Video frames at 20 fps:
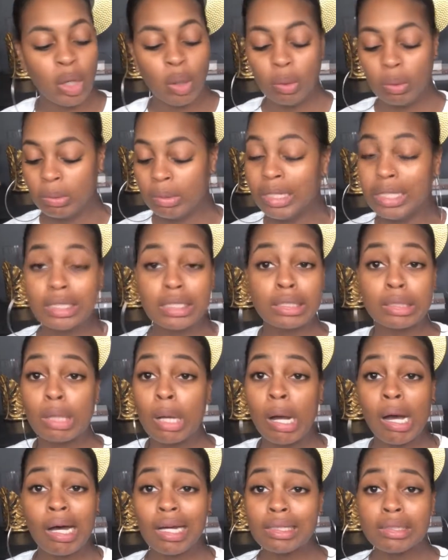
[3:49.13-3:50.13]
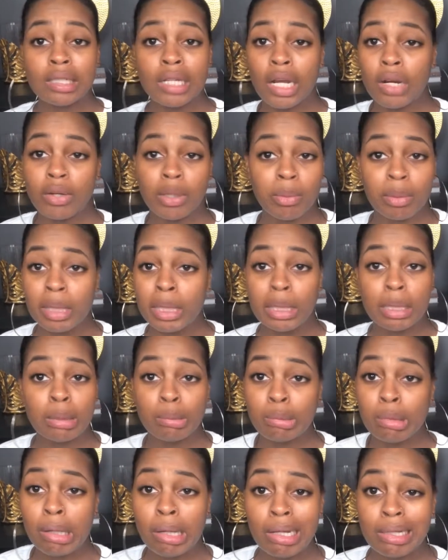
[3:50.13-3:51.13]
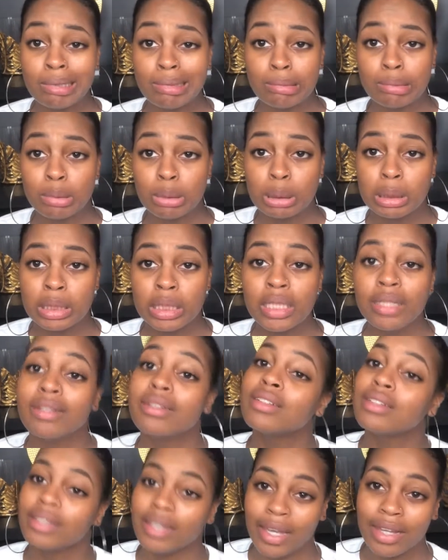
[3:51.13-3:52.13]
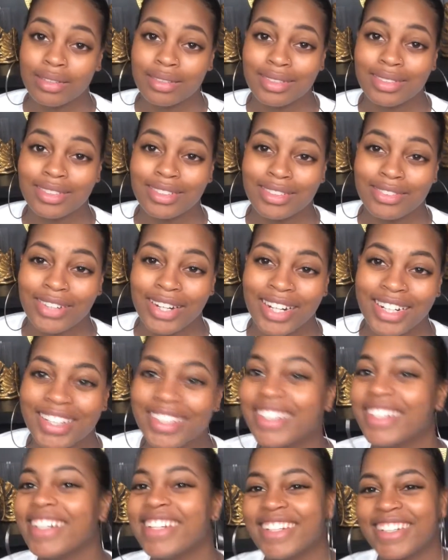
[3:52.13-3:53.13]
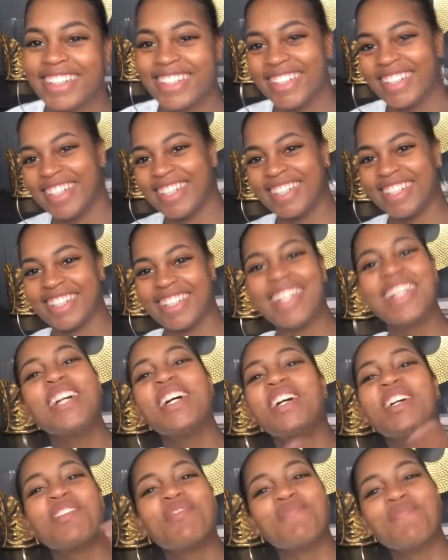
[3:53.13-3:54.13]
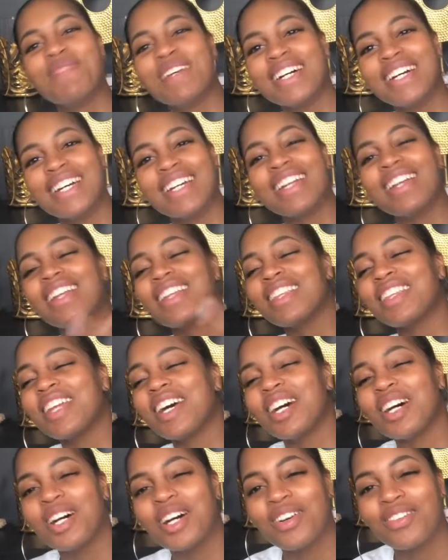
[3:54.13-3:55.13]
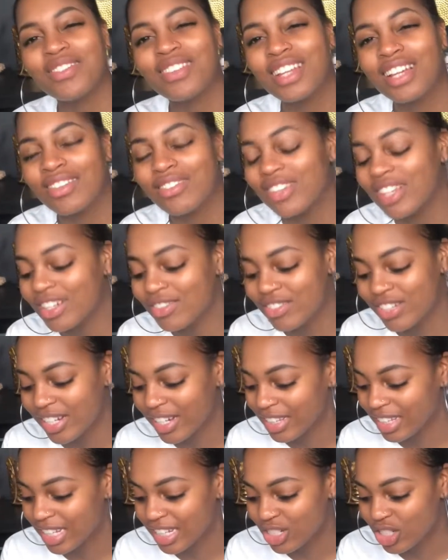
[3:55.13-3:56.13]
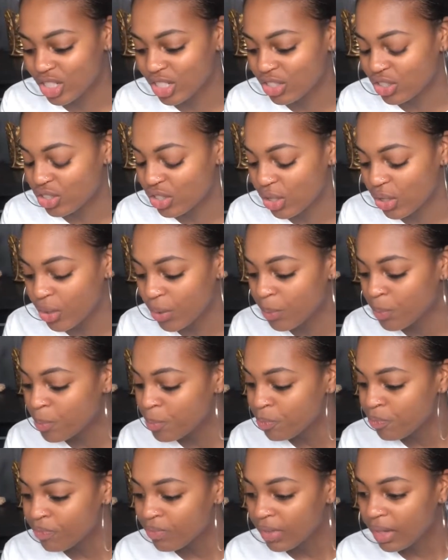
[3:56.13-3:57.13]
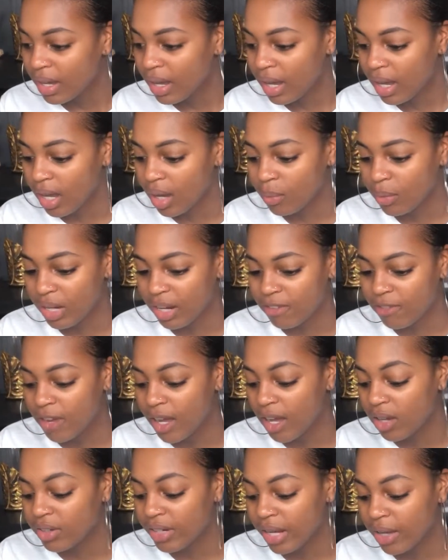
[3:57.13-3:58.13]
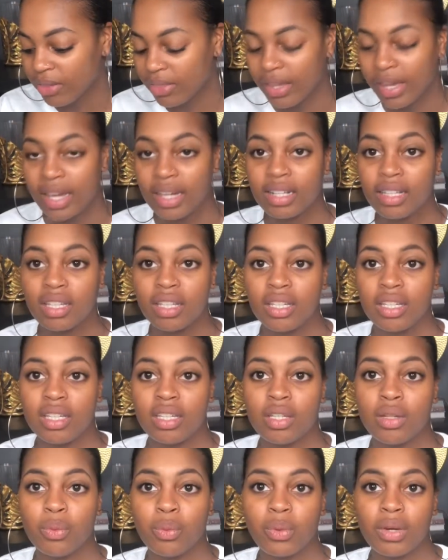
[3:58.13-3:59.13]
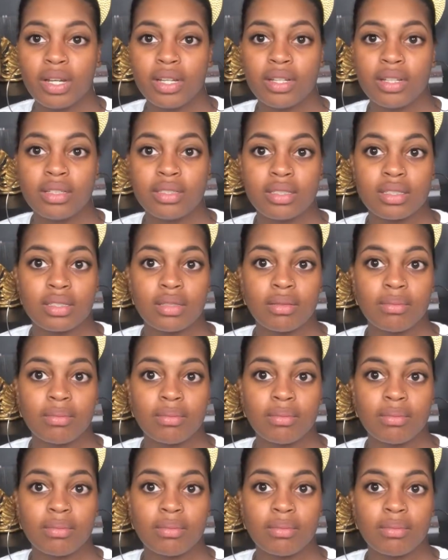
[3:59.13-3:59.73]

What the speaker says: we're just ordinary people. Yes, right? But love John Legend. So when I found out that he was